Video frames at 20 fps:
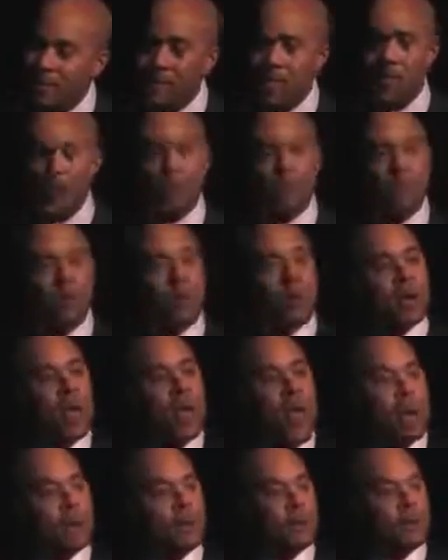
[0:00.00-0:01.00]
that if we're
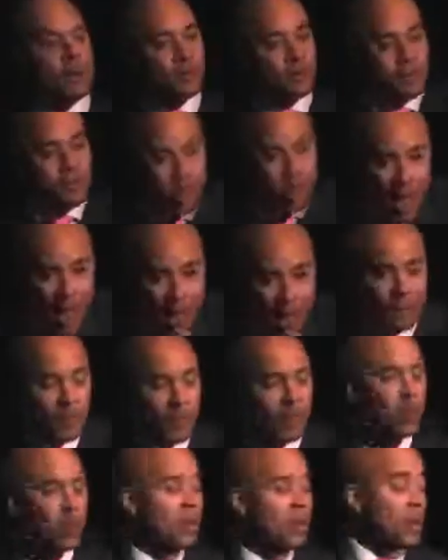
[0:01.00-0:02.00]
happy, if you're
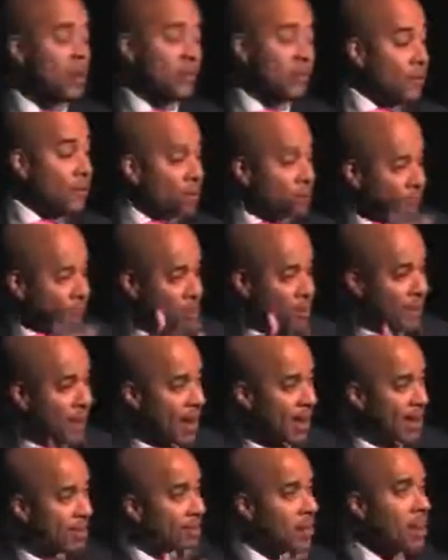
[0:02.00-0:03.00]
happy, or if you're
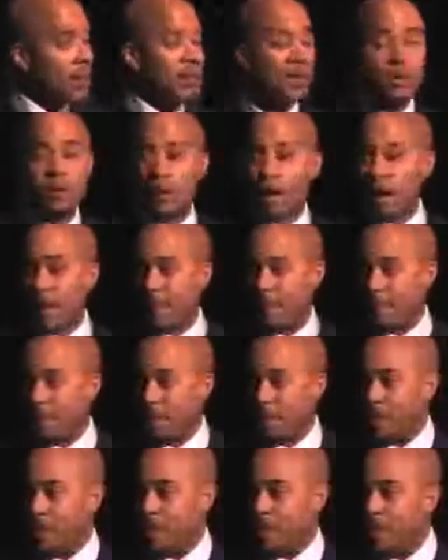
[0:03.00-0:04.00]
making money, you're
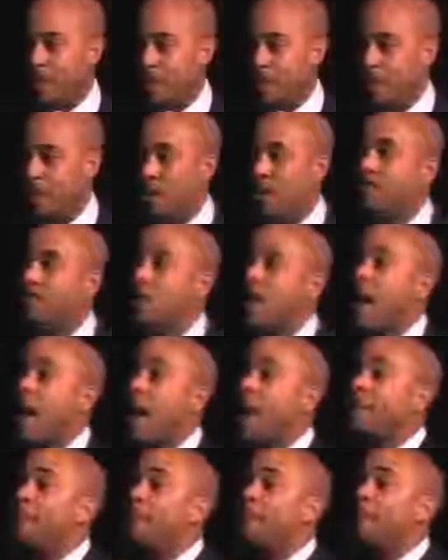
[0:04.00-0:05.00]
happy. If you're
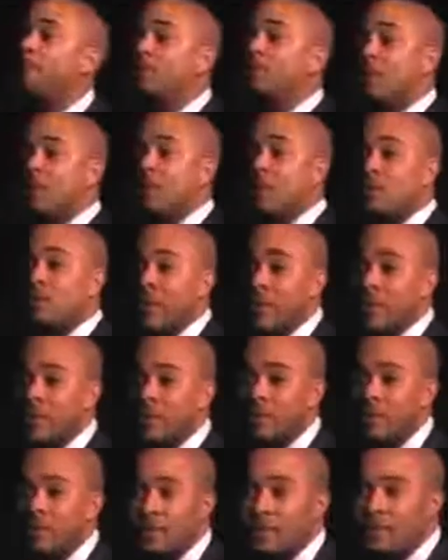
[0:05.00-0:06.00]
happy, you'll stick
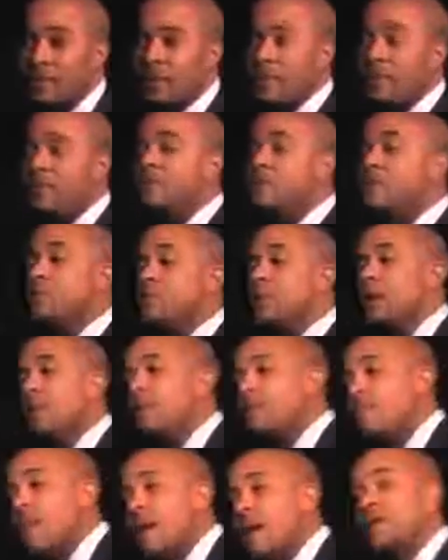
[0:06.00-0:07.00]
around. If you
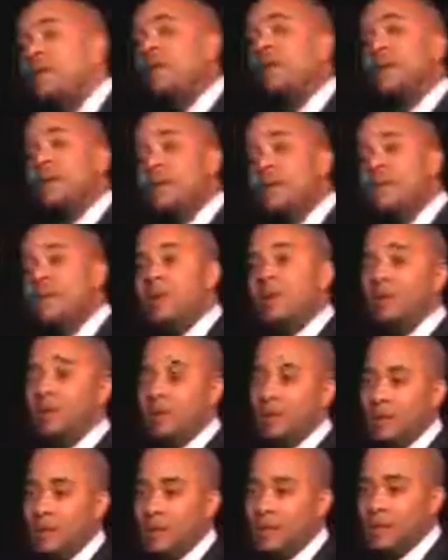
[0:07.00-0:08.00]
stick around, you'll keep
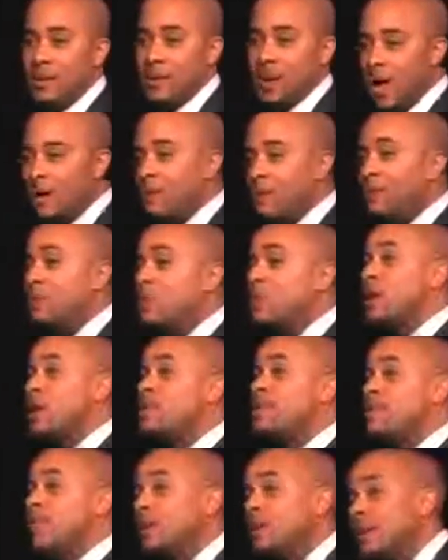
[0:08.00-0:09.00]
building it. And if you
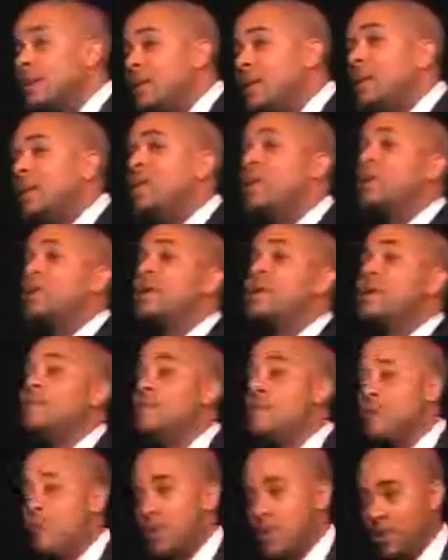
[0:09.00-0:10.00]
keep building it, it will
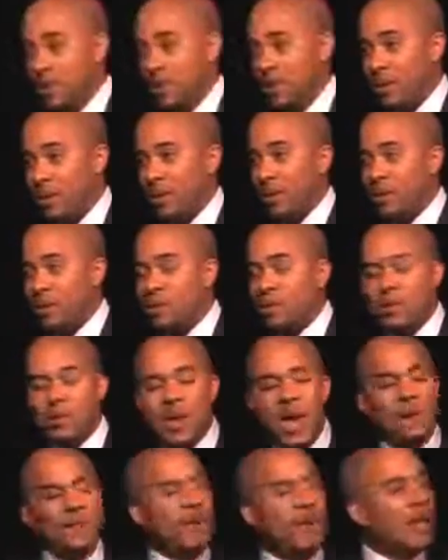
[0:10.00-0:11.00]
keep growing. So
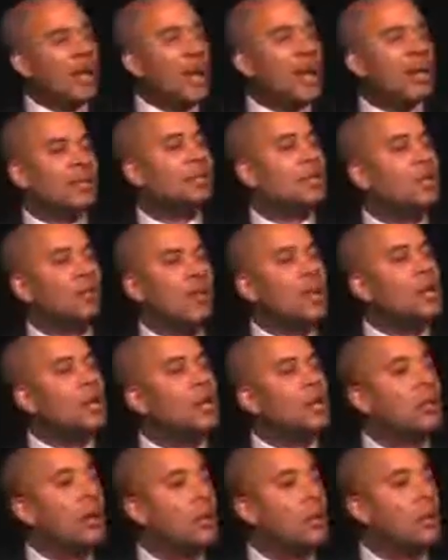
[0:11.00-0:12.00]
that philosophy
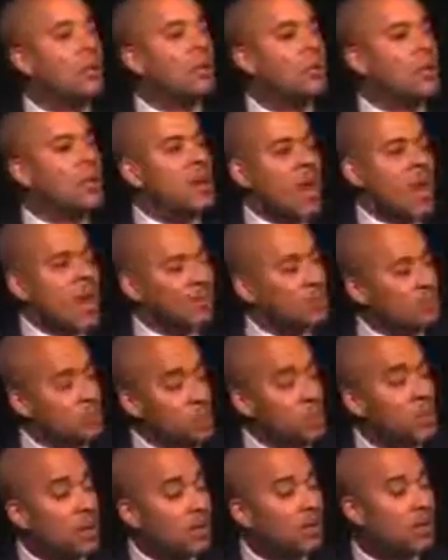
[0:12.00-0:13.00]
alone has
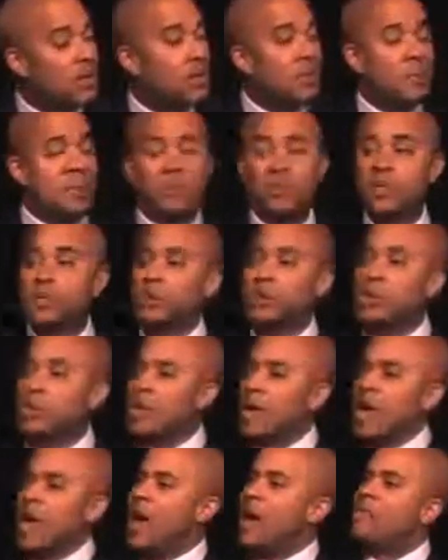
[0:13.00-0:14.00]
put us in a position
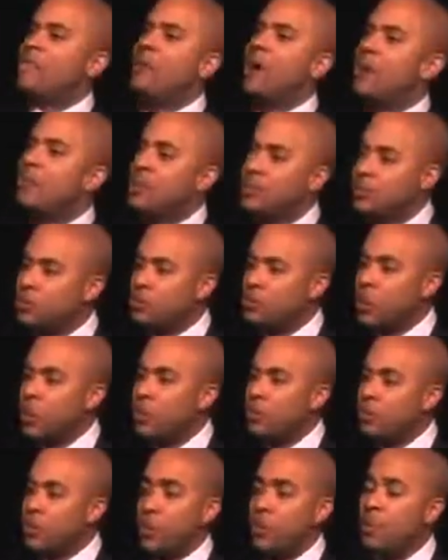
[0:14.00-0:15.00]
to have all this
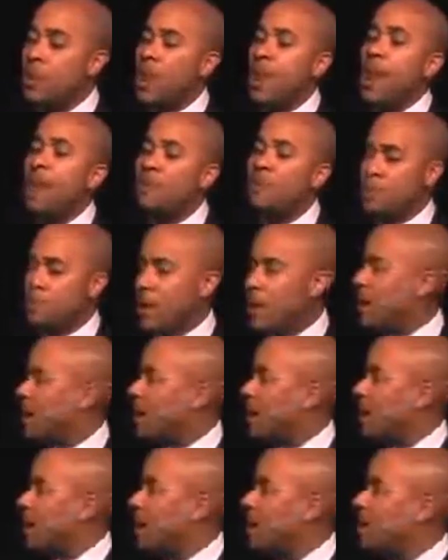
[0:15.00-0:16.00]
growth that we're having right
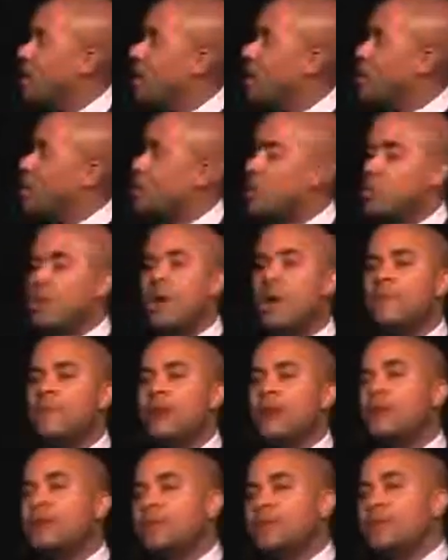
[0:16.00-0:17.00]
now. So you have
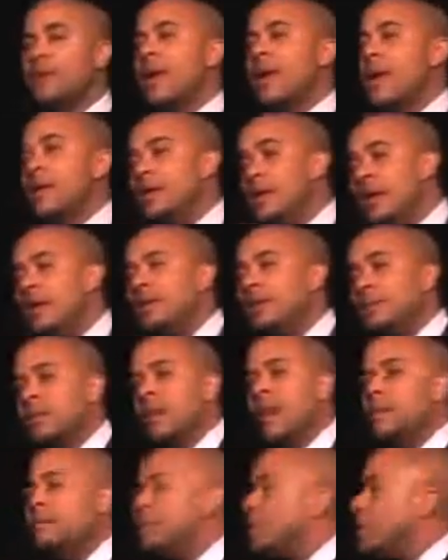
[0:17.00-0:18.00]
to understand, it is
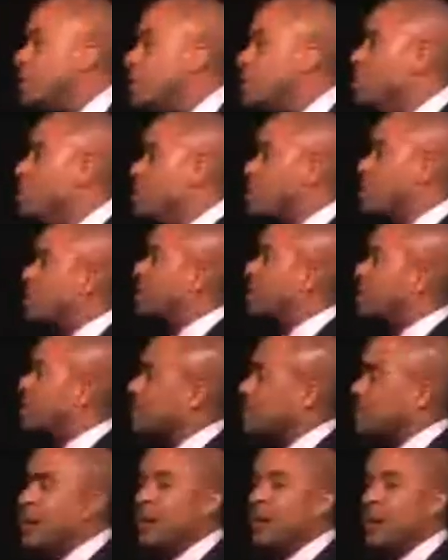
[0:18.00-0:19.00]
up to you to get
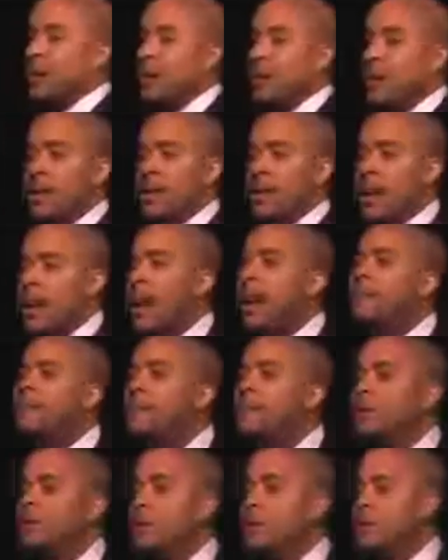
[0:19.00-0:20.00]
this done. Now, how
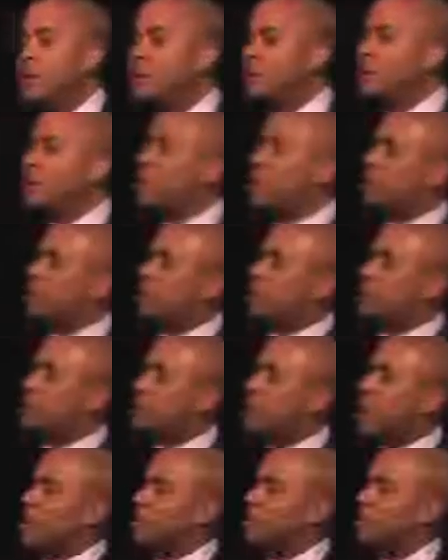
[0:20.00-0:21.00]
many of you have ever heard the
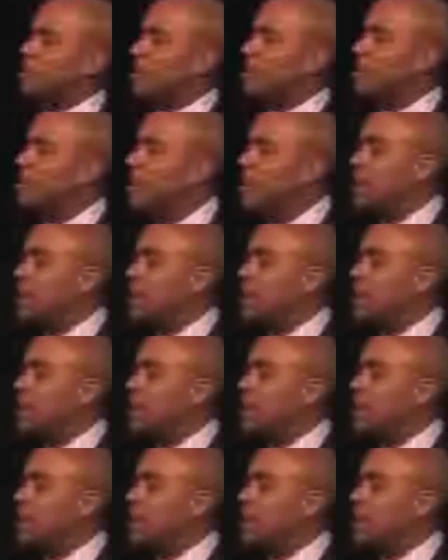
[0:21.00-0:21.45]
expression that